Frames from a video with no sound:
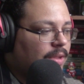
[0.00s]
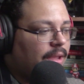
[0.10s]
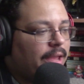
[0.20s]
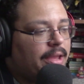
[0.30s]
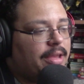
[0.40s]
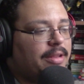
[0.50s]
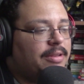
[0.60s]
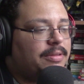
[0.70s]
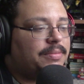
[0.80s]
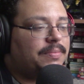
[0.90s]

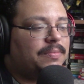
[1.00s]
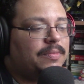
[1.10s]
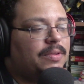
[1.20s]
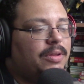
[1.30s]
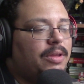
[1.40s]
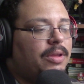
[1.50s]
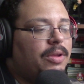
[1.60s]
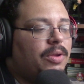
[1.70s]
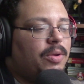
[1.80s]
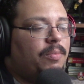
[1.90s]
And
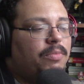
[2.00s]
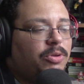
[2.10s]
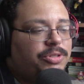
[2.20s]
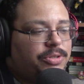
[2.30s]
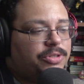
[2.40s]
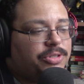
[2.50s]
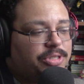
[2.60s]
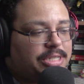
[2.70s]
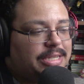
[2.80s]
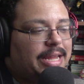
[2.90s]
most
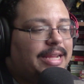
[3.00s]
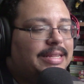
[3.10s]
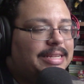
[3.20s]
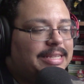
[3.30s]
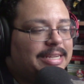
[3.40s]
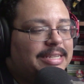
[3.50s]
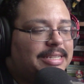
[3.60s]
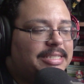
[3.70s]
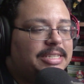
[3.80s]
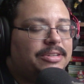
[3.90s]
users likely didn't
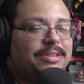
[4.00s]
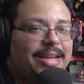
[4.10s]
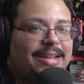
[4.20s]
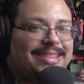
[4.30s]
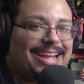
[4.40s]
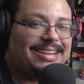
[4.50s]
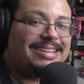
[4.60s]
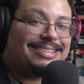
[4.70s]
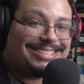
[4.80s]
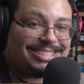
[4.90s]
consider that
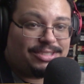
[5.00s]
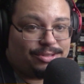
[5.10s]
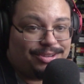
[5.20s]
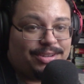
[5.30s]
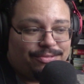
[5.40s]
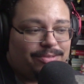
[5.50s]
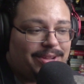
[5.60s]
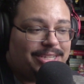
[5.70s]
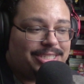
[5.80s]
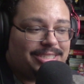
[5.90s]
certain
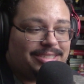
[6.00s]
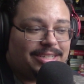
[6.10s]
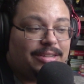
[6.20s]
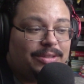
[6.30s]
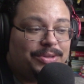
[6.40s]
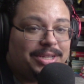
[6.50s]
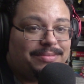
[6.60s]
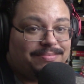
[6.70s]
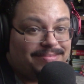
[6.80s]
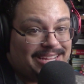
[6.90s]
information included
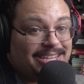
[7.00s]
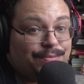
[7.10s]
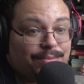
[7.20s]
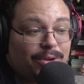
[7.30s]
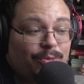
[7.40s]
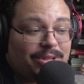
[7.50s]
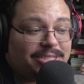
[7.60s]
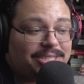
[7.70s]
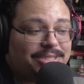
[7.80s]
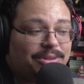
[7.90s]
intimate
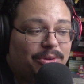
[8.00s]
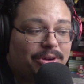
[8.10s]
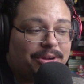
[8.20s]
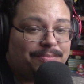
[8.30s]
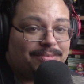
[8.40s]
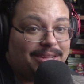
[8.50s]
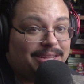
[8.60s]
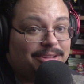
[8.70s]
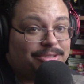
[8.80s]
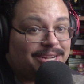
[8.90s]
moments or
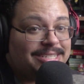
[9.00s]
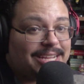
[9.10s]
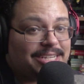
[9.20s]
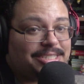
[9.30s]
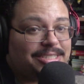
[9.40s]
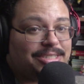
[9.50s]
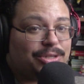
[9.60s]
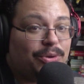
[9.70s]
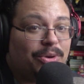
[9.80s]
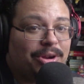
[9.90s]
illegal transactions,
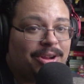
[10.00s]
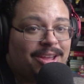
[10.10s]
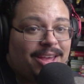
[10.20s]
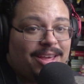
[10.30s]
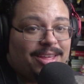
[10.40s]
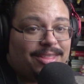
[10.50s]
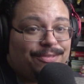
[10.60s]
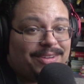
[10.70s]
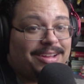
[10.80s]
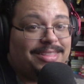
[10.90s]
or the
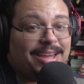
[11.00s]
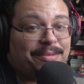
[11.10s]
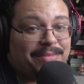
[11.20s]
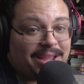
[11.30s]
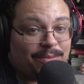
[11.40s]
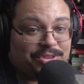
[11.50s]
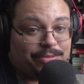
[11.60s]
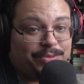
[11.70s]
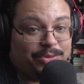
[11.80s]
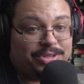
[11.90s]
fact that a man was
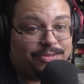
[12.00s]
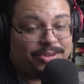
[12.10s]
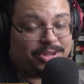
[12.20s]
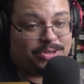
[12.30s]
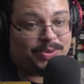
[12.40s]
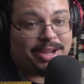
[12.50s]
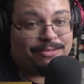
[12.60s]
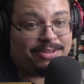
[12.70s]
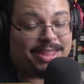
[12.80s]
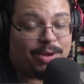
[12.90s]
abusive to his
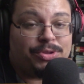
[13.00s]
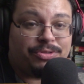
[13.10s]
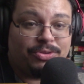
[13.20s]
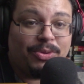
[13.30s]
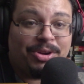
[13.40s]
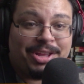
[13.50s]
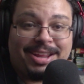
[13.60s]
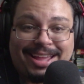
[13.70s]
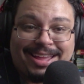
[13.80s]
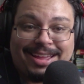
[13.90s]
wife and that was recorded
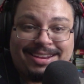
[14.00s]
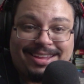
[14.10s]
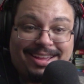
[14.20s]
and